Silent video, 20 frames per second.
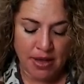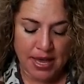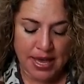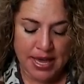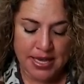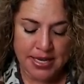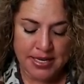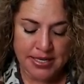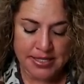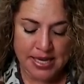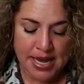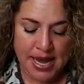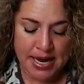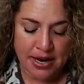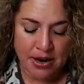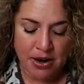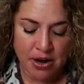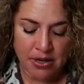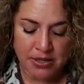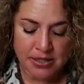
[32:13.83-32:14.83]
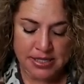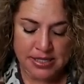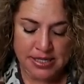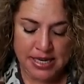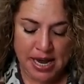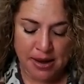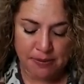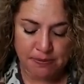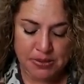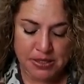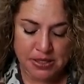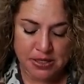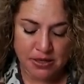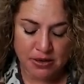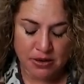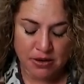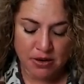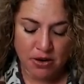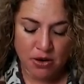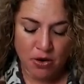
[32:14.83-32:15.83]
is a concept
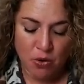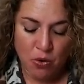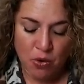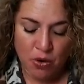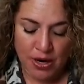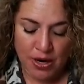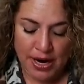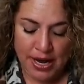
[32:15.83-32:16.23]
or